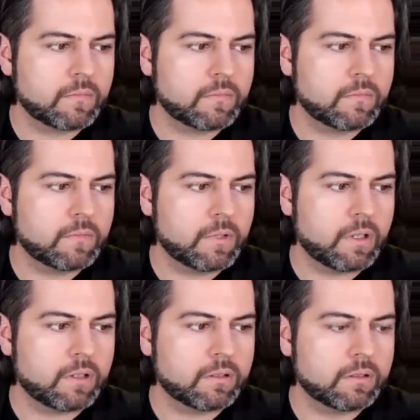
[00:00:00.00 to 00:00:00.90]

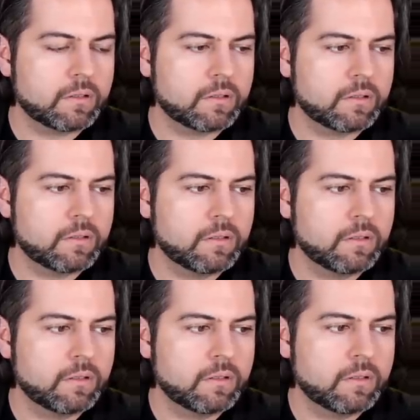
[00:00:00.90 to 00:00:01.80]

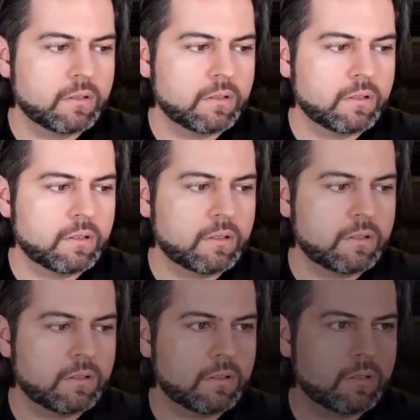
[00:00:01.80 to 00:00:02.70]

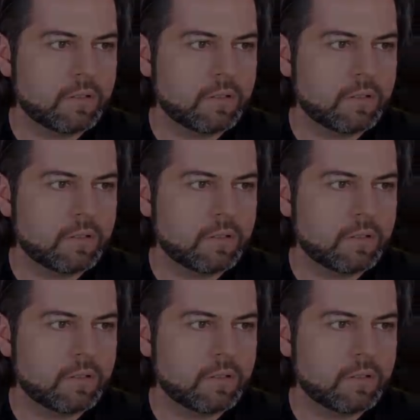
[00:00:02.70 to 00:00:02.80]
(silent)